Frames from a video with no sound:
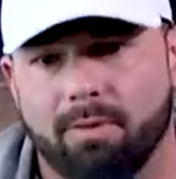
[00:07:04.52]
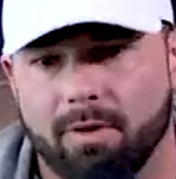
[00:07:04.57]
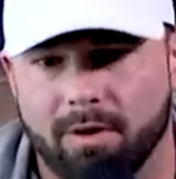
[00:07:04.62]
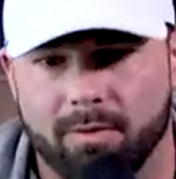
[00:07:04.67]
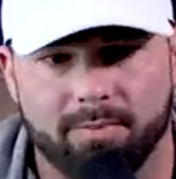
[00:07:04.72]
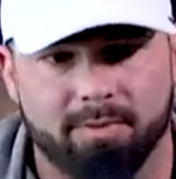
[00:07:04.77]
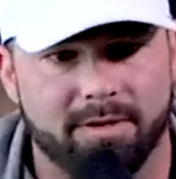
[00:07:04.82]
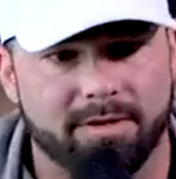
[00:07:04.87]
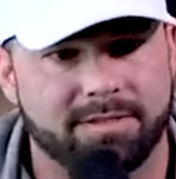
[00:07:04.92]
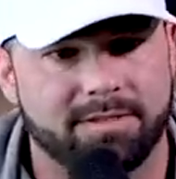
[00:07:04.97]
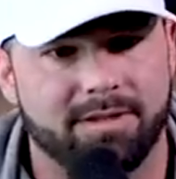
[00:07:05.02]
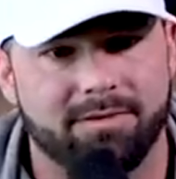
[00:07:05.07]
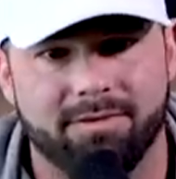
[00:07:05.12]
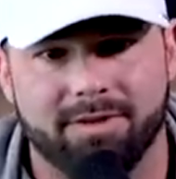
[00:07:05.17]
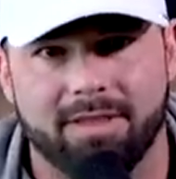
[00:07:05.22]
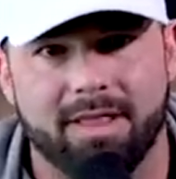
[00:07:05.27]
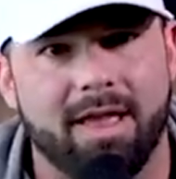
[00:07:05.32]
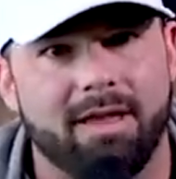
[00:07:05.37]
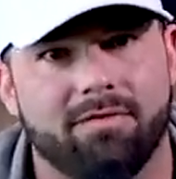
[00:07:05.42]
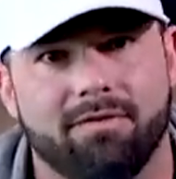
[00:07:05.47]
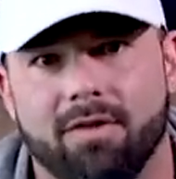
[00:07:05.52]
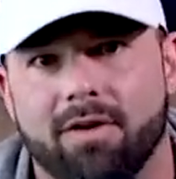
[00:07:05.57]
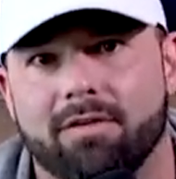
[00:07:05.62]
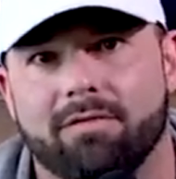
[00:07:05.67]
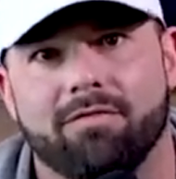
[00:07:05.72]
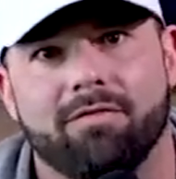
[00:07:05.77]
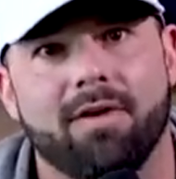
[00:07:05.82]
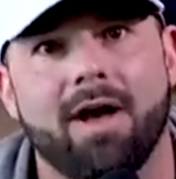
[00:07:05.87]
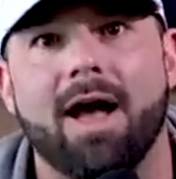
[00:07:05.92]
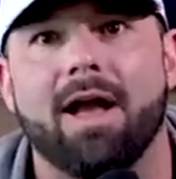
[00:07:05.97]
a purpose, living life
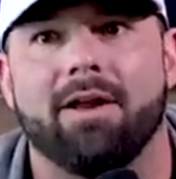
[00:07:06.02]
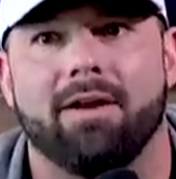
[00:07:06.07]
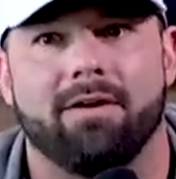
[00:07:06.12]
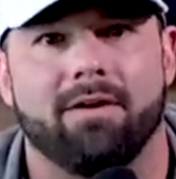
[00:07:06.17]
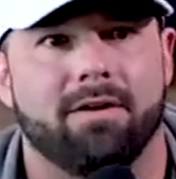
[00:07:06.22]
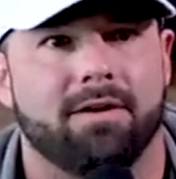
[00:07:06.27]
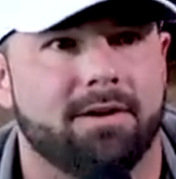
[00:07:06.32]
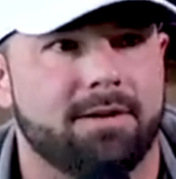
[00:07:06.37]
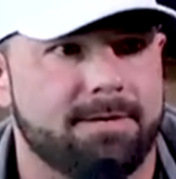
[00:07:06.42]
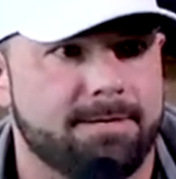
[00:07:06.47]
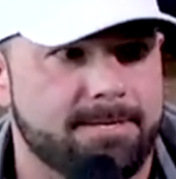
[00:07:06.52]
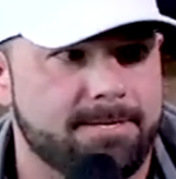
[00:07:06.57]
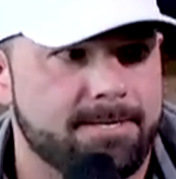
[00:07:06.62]
on fire,